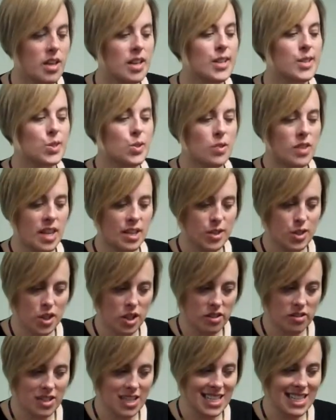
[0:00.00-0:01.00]
So they
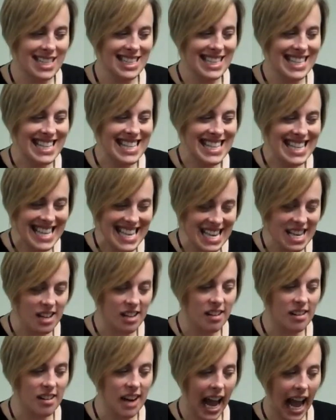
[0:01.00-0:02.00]
start to
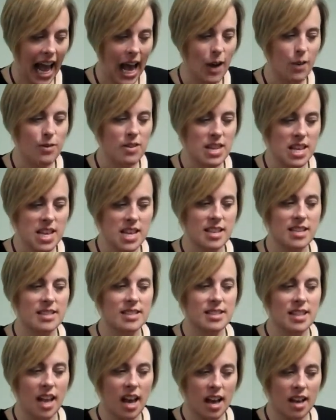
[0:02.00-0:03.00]
hear how these